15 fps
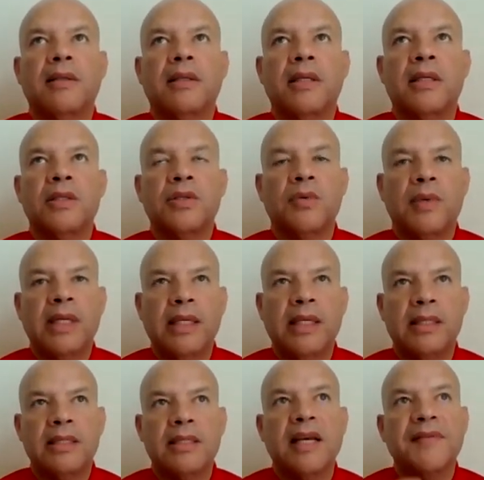
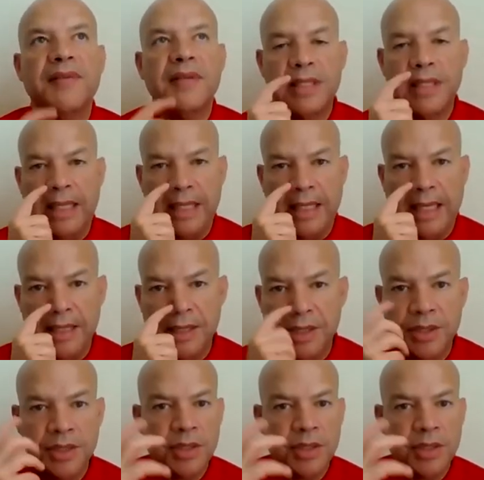2017, I had just